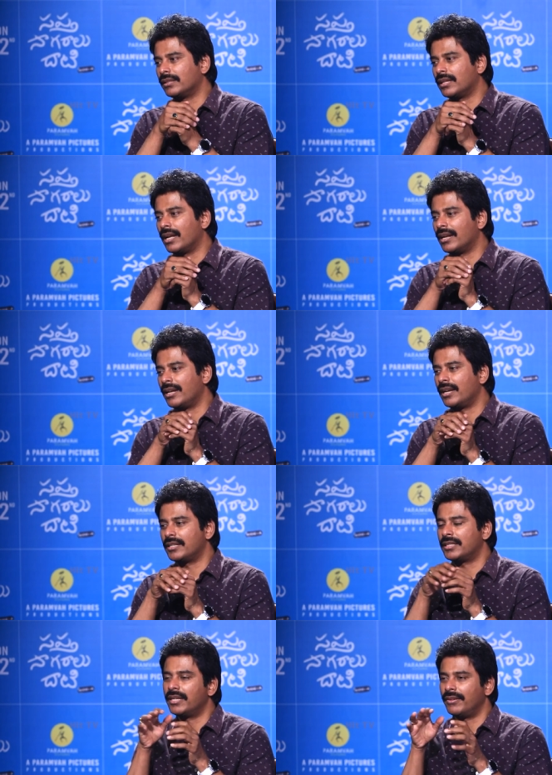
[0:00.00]
current
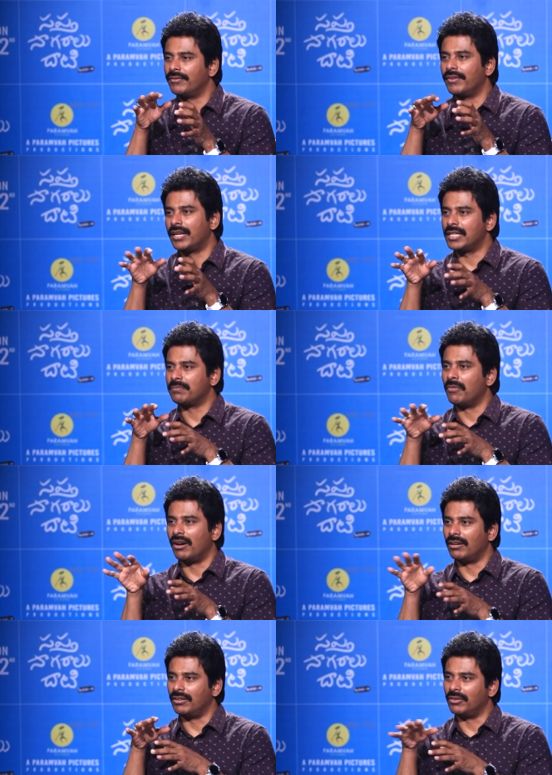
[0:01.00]
industry very
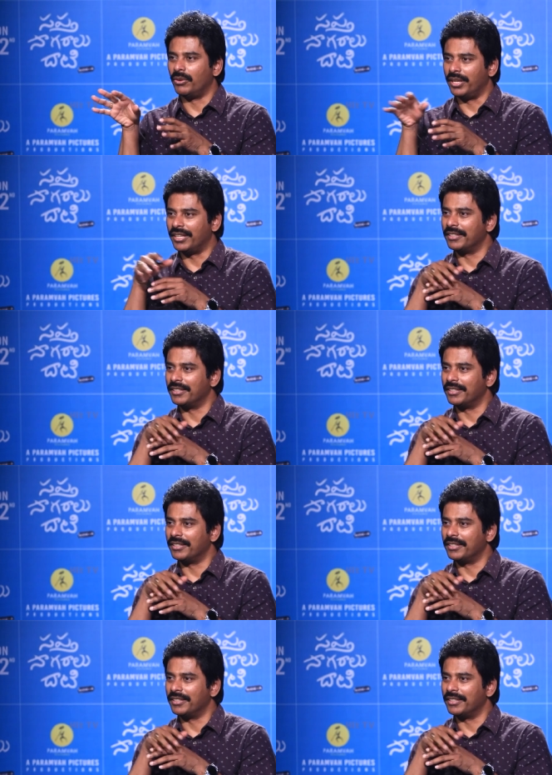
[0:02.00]
small going.